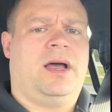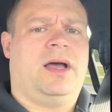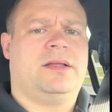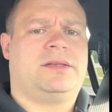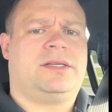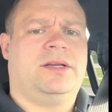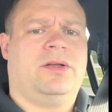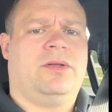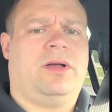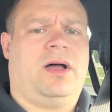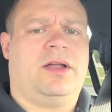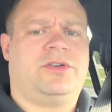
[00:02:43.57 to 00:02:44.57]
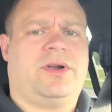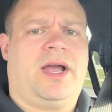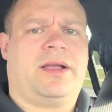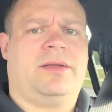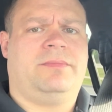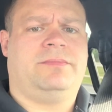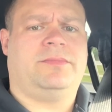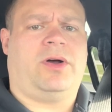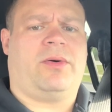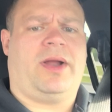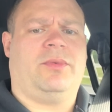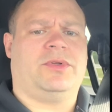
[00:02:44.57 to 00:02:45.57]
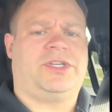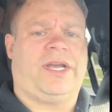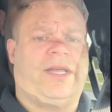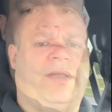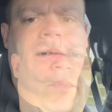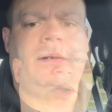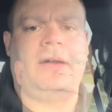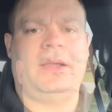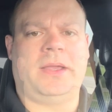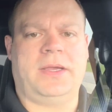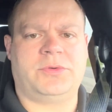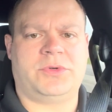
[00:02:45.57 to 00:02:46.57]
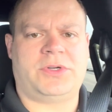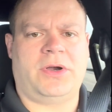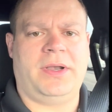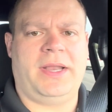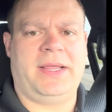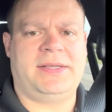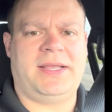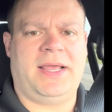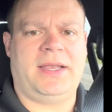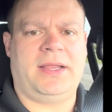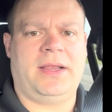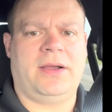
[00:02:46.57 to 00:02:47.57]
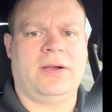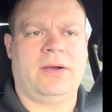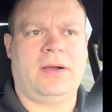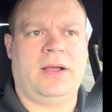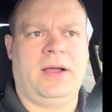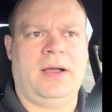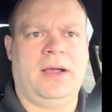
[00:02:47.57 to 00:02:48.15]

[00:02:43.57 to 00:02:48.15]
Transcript: still on track. All right, we'll check in tomorrow. All right, guys, we're starting day 10 here.